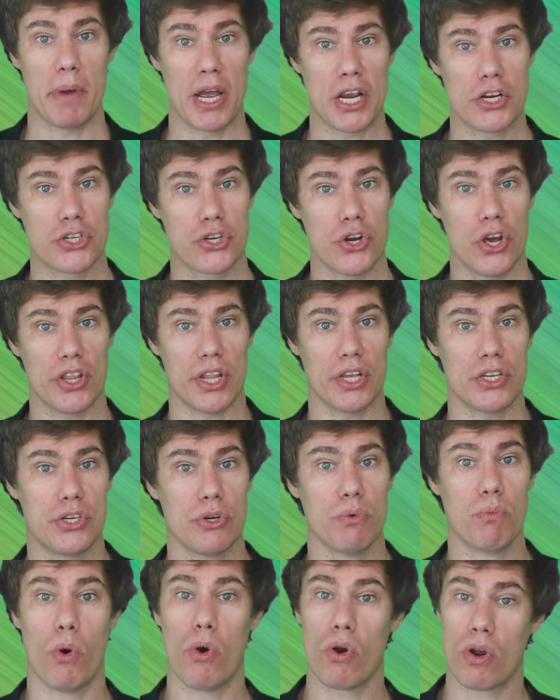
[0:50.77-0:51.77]
Make sure that
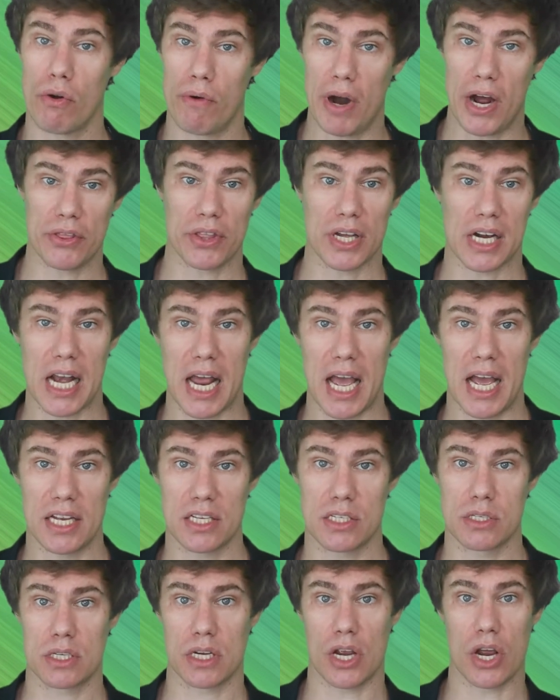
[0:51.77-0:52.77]
you walk around the
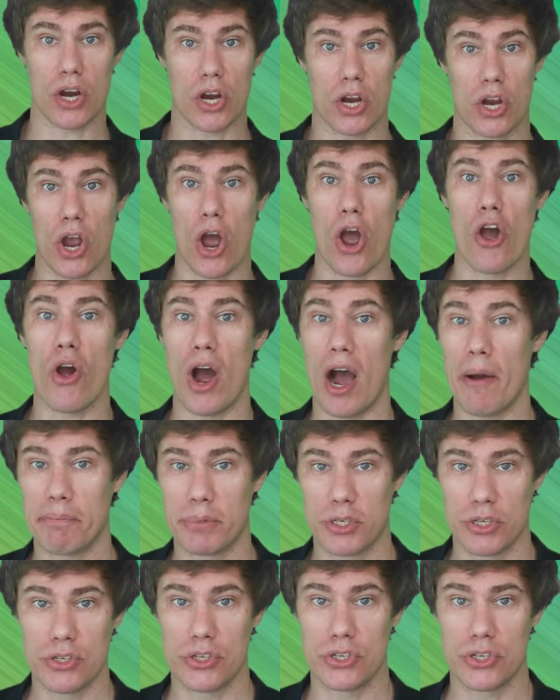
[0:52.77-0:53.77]
class, go
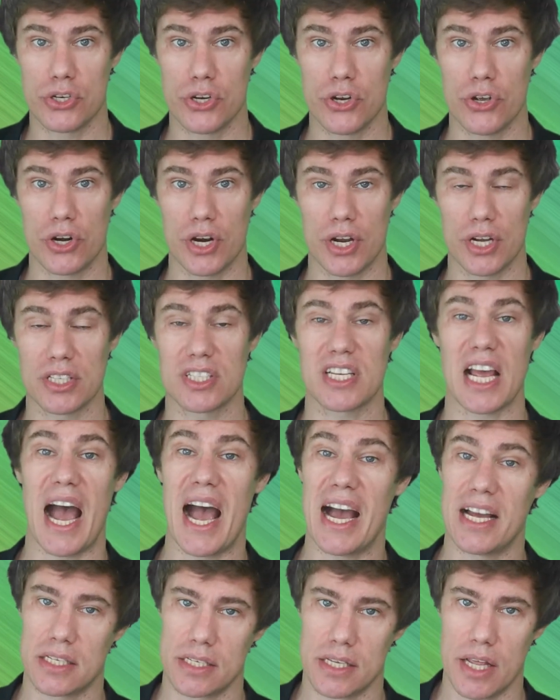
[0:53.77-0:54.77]
up to students,
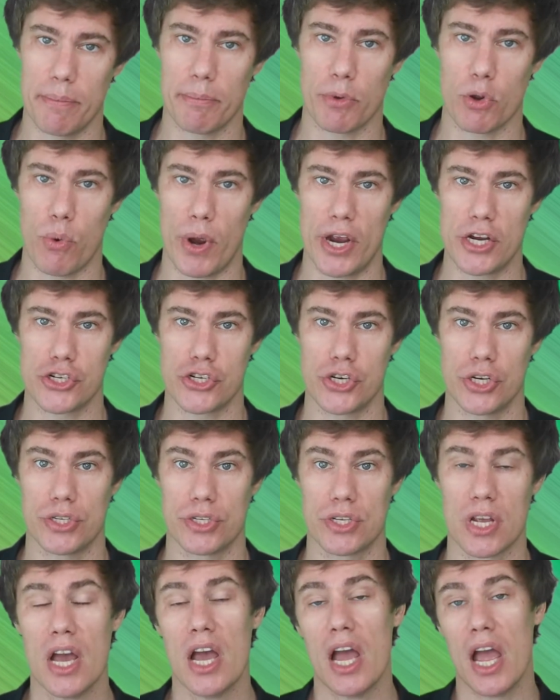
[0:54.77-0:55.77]
ask them
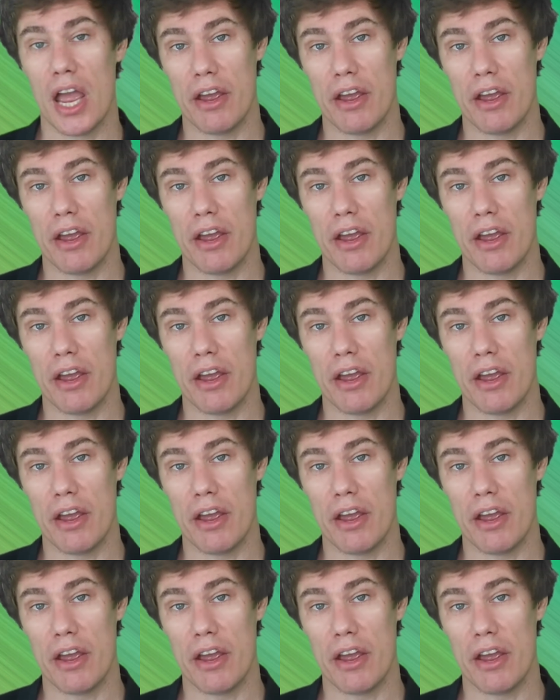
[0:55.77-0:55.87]
questions.